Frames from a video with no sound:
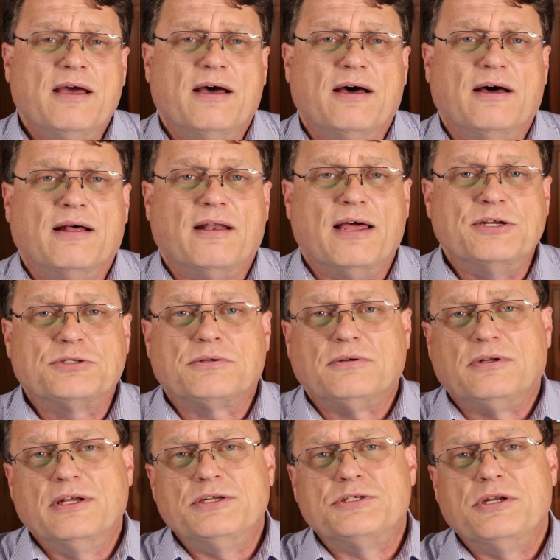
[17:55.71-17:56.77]
Uh,
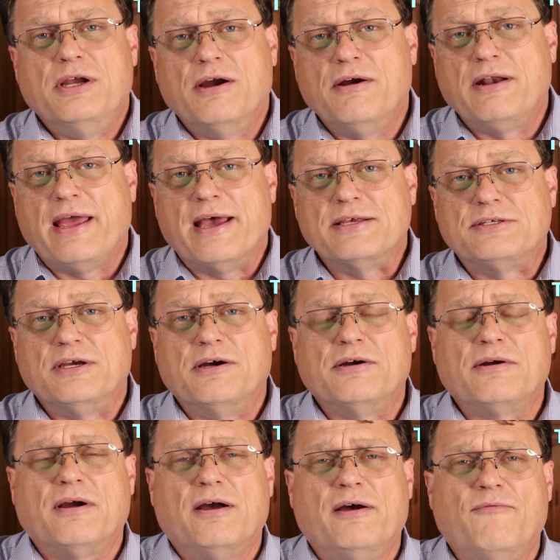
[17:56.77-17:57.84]
electrical engineering has
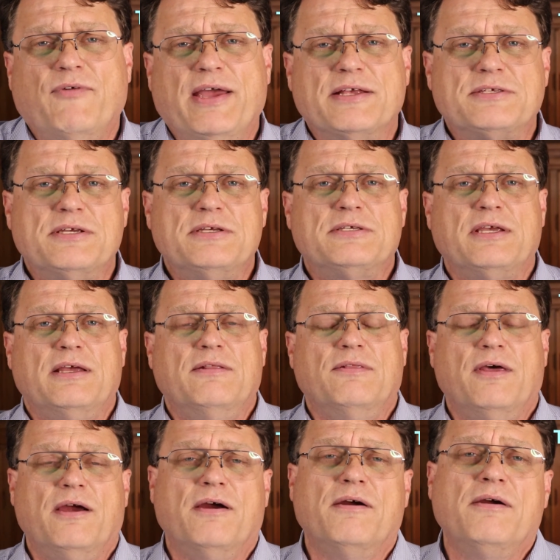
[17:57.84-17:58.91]
their uh, advances in
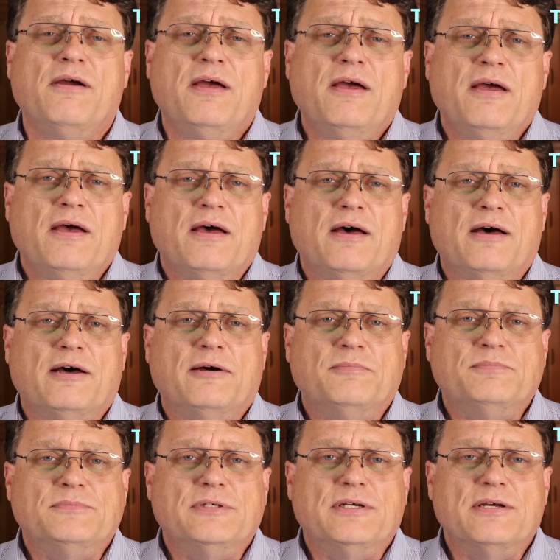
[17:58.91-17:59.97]
their
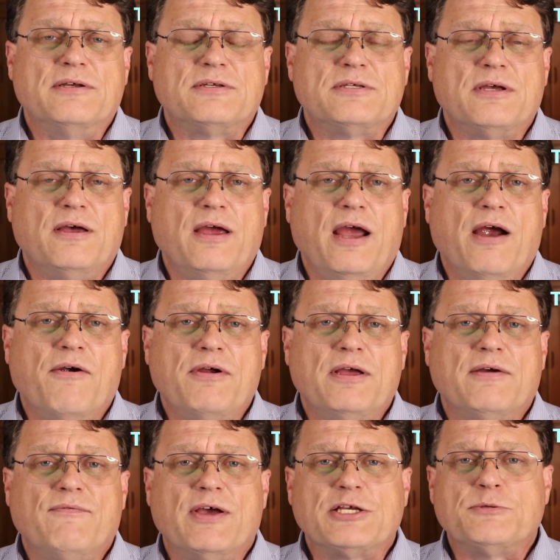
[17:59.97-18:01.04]
Um, uh, area
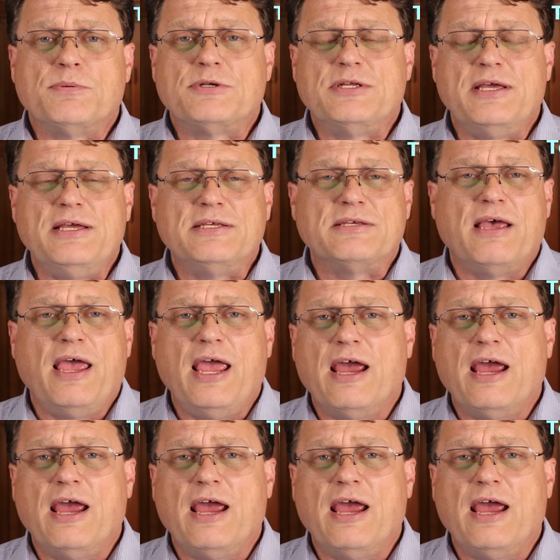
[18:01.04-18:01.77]
of expertise.